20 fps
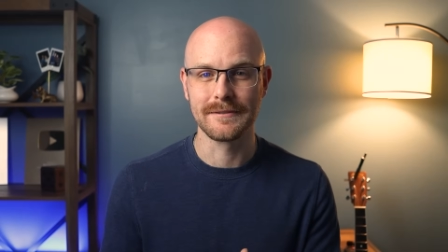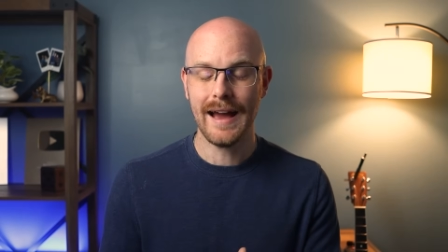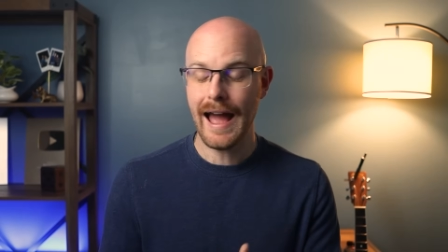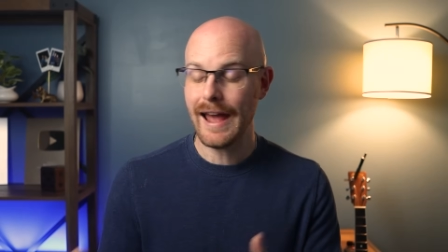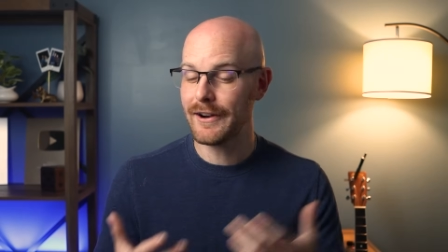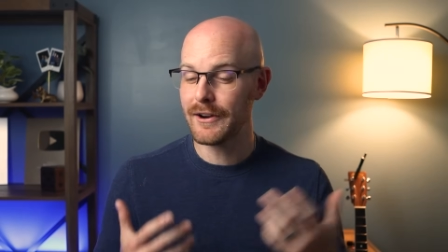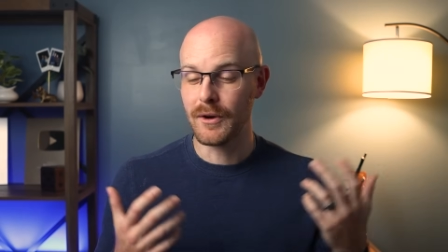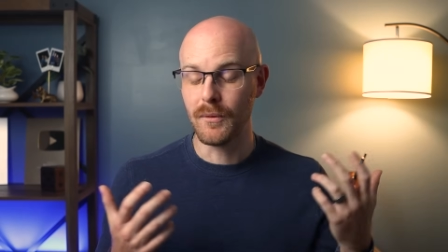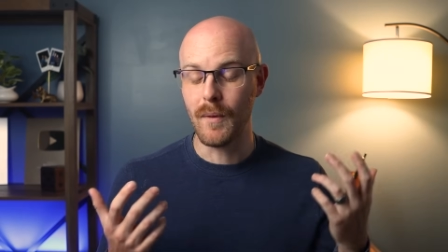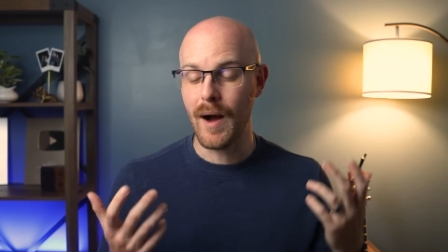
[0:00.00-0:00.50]
I
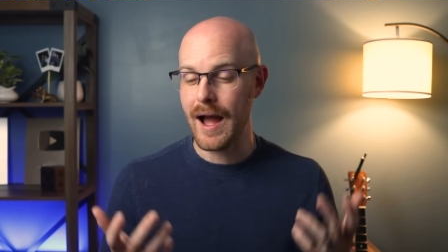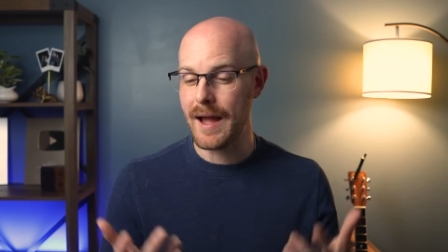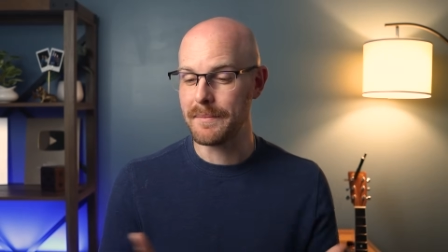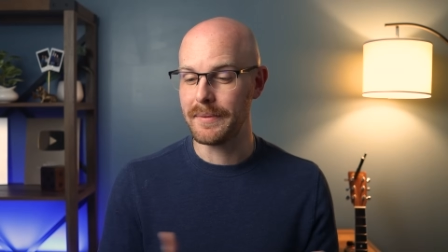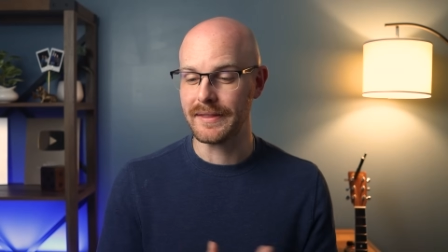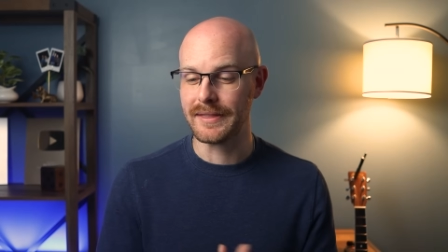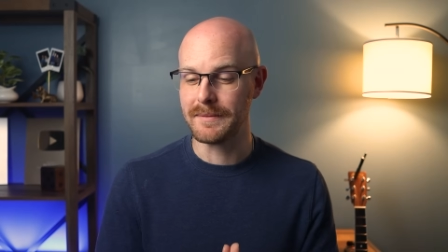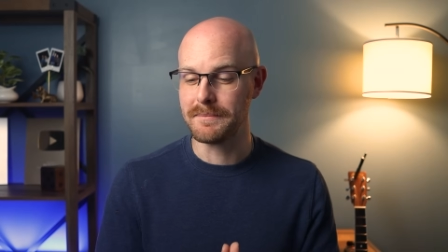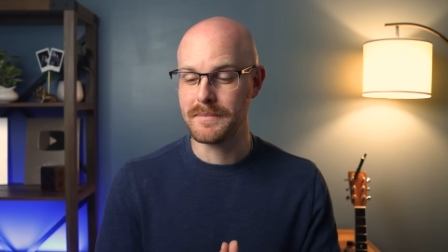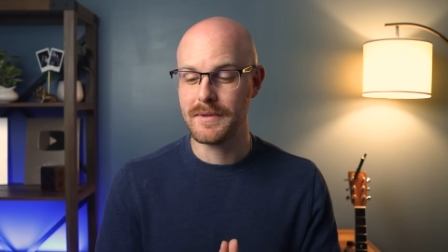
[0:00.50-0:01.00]
don't know why,
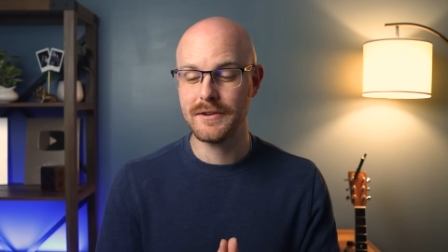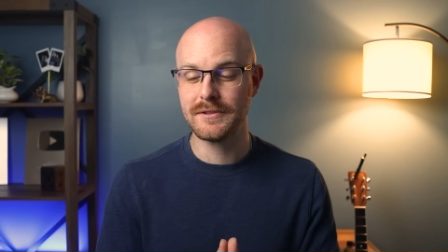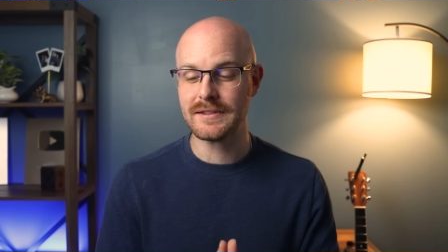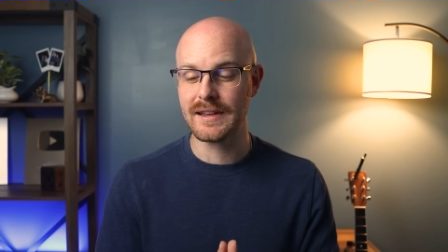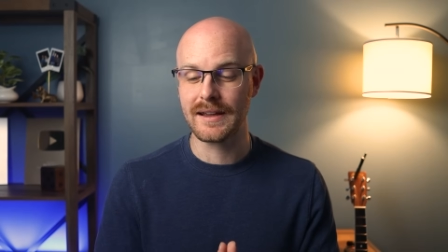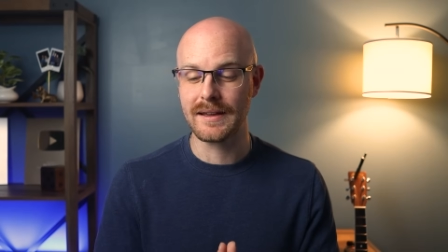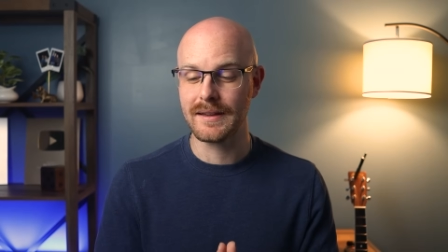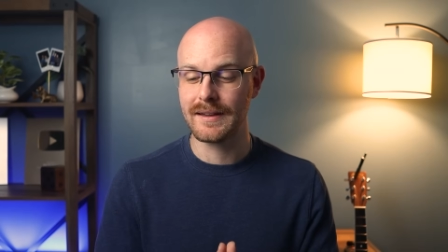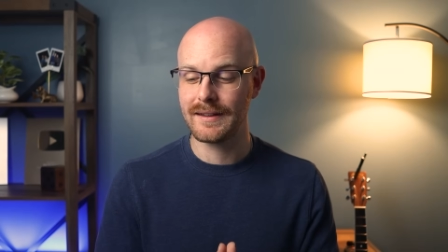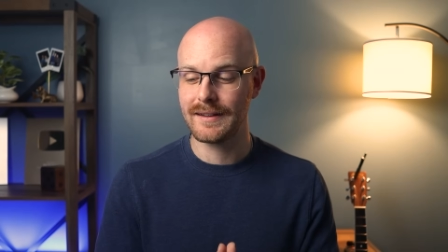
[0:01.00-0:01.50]
but the
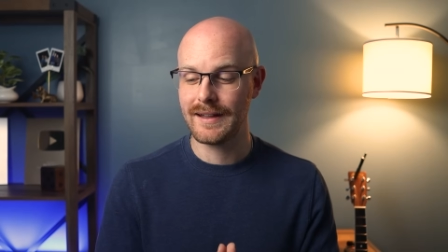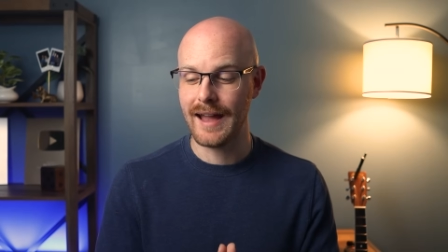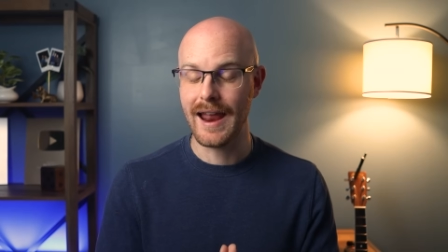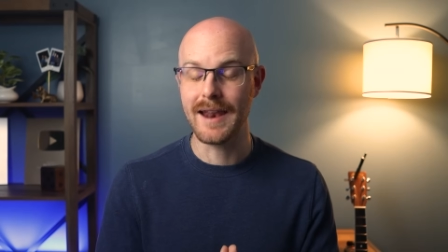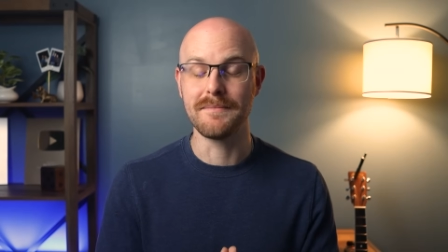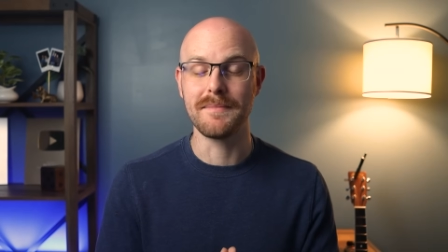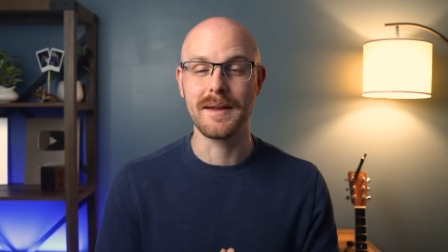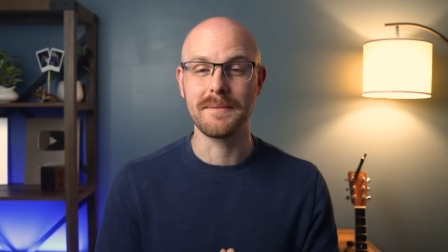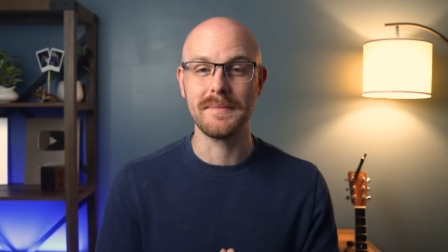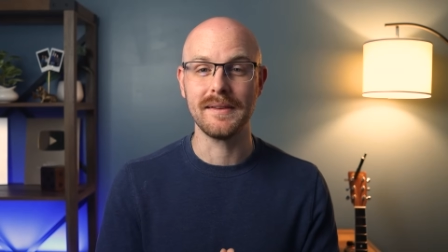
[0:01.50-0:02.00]
music kind
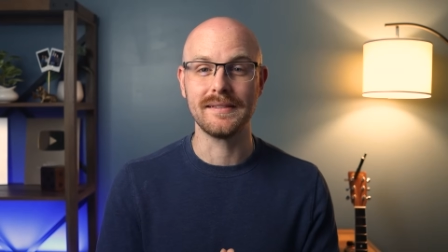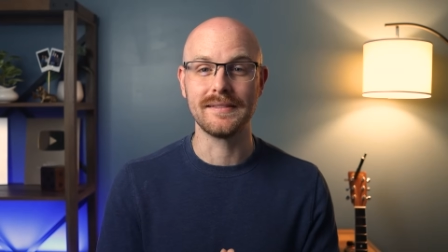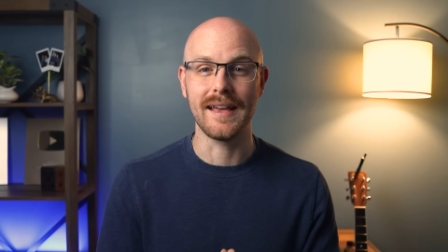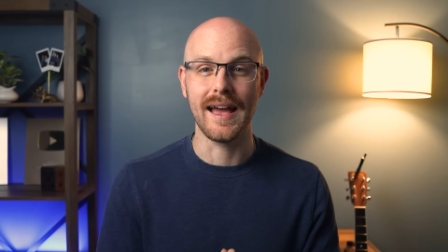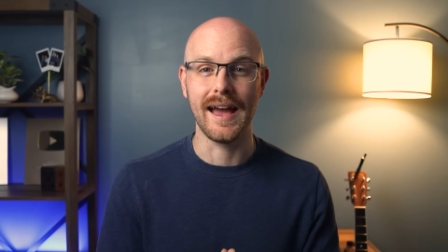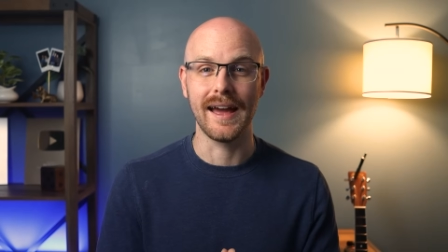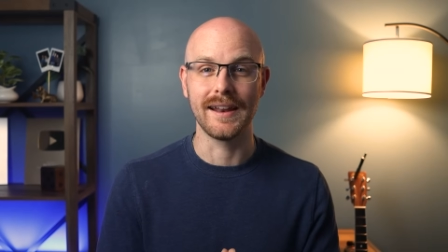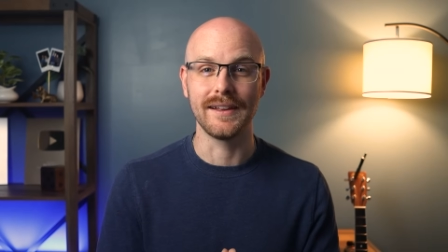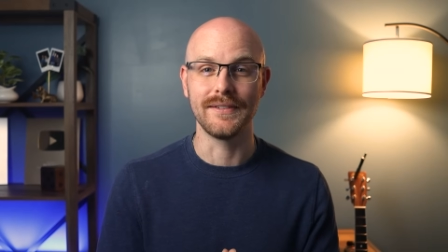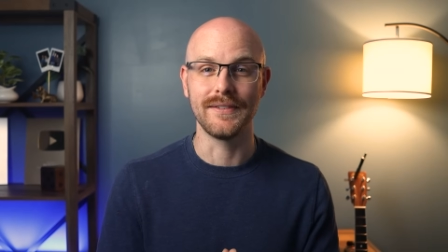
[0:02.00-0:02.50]
of made me
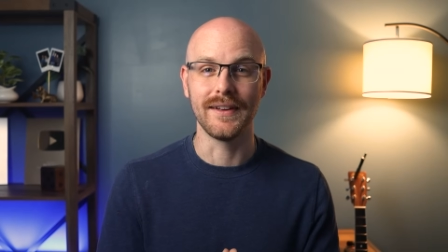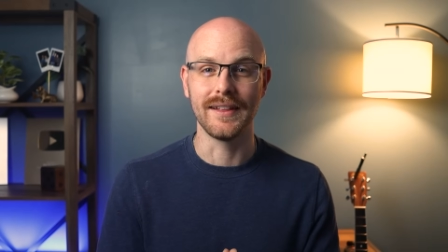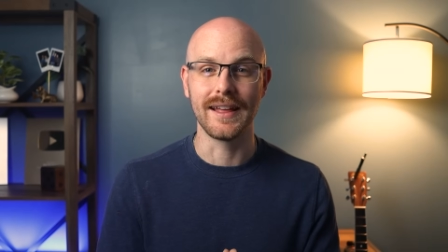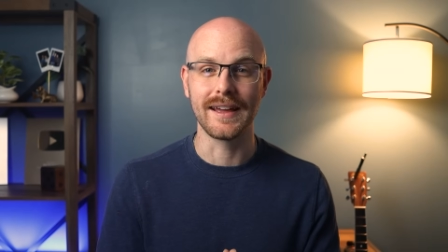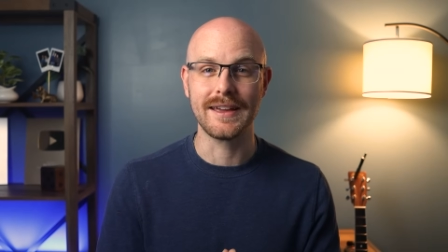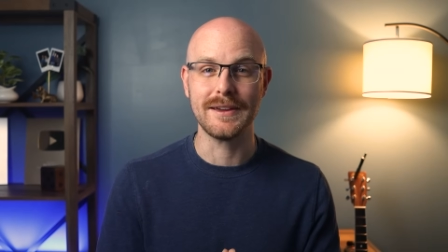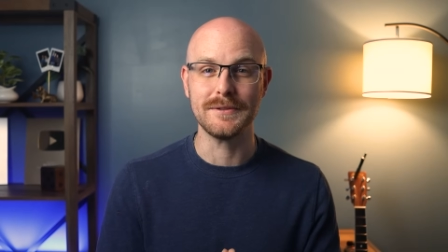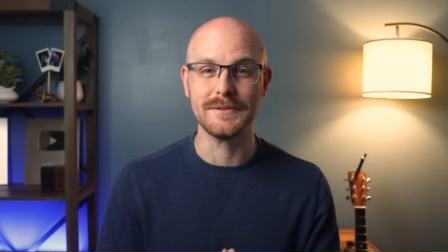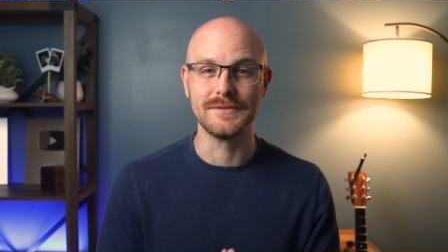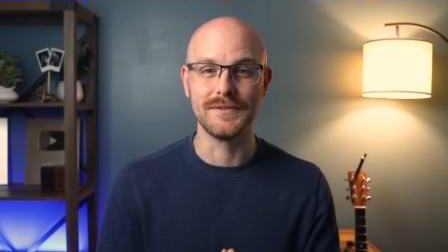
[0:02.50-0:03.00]
sad. I felt
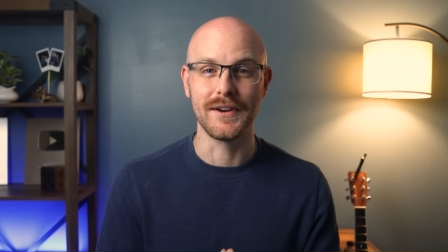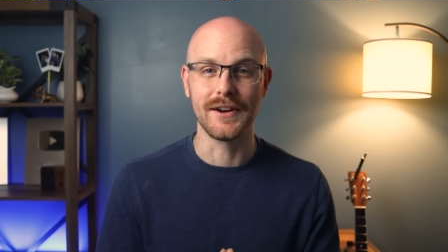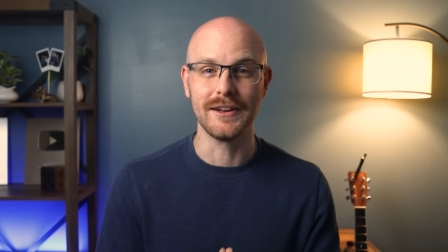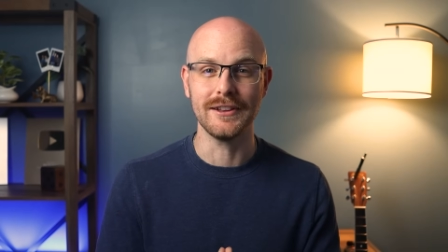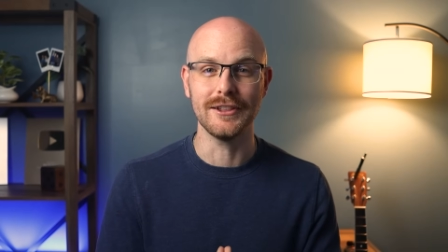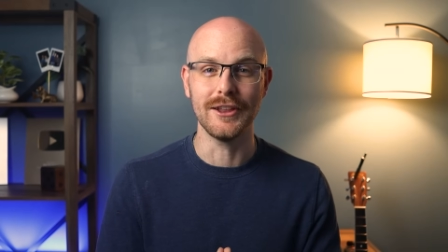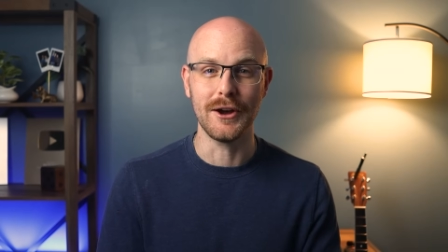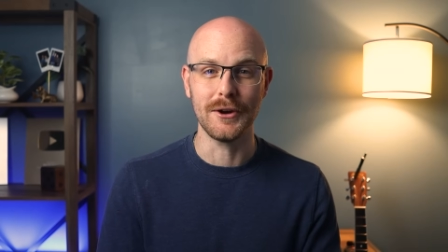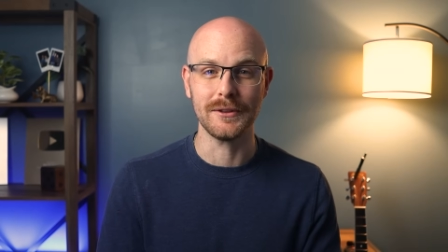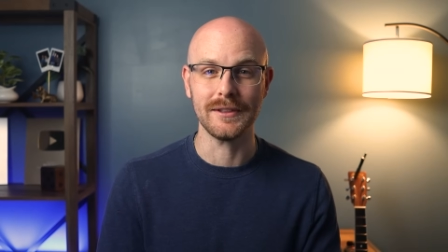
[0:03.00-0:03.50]
like he was very
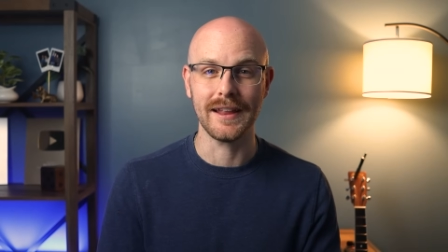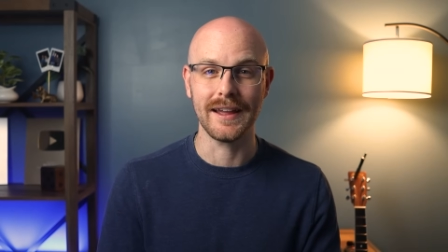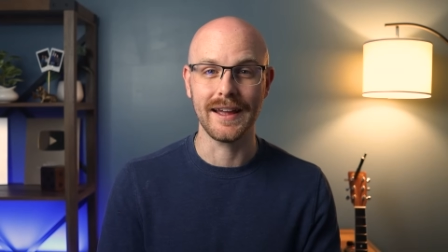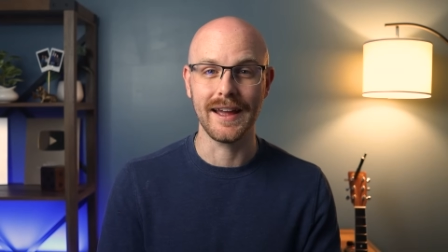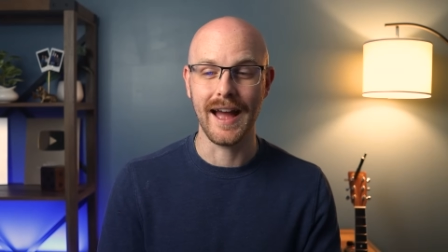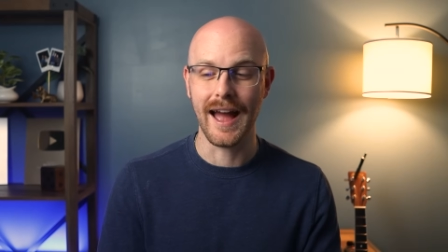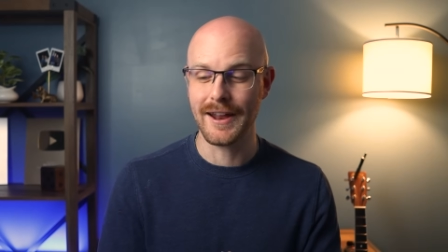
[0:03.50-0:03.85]
lonely.